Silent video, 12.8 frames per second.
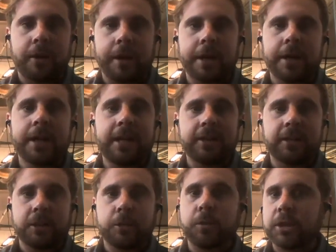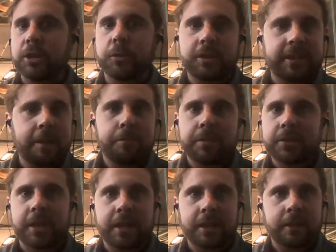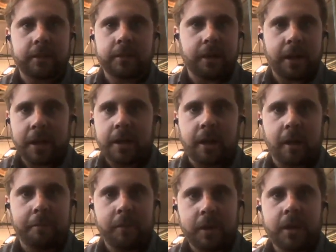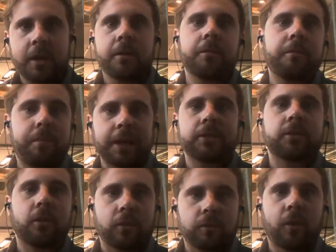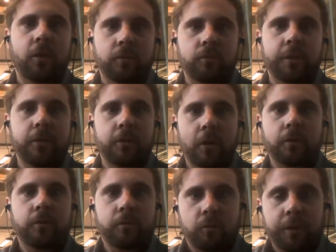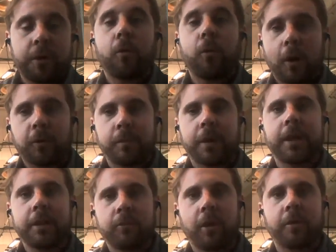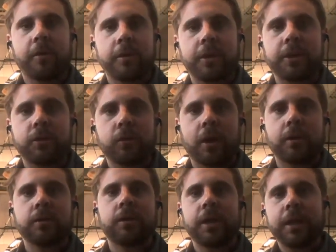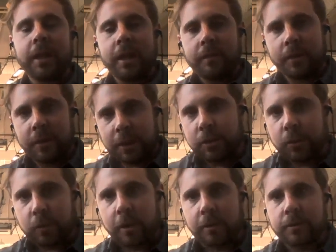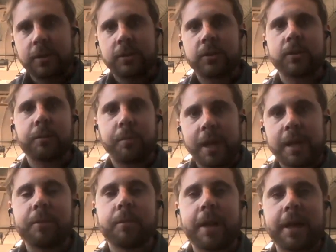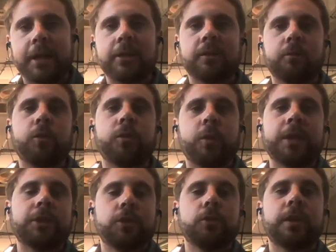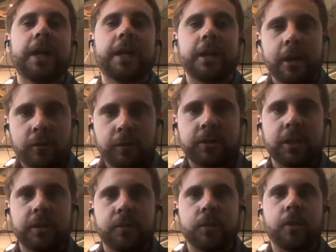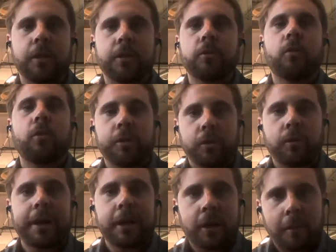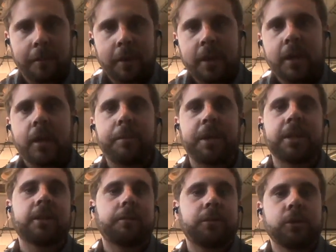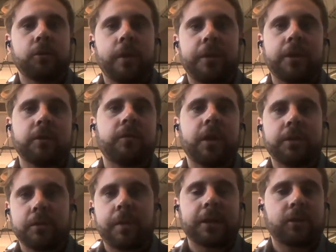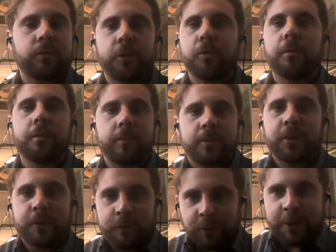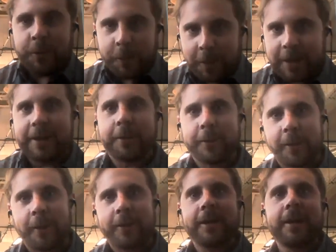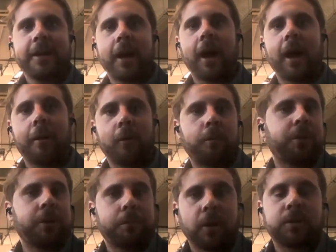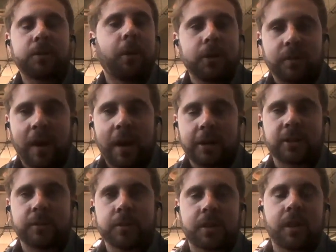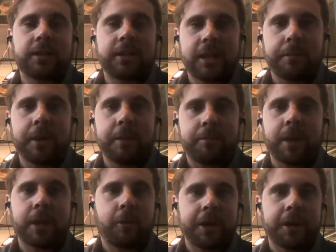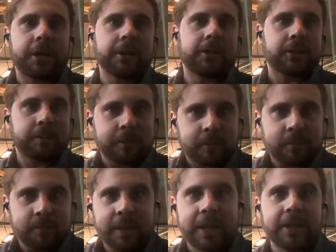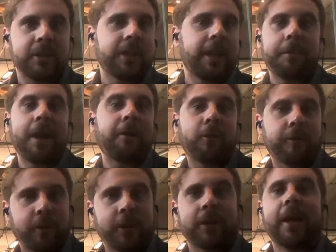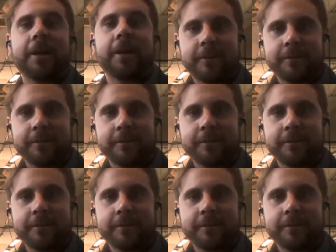you bear it, it's yielding you a 10% income based on real world money rather than digital currency. The digital currency is just a payment mechanism with which you then receive your income. But it's up to you whether to convert it back to real money or not. But most of our customers like to keep it in Bitcoin because they're better off doing that.